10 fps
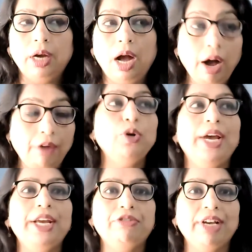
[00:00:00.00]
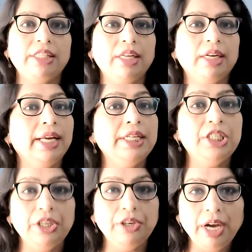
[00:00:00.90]
how to address the
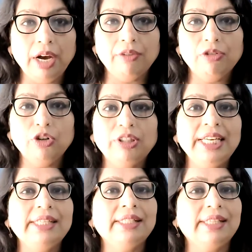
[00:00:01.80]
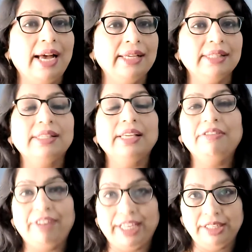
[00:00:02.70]
criteria for these tasks
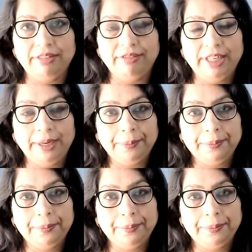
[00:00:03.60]
effectively.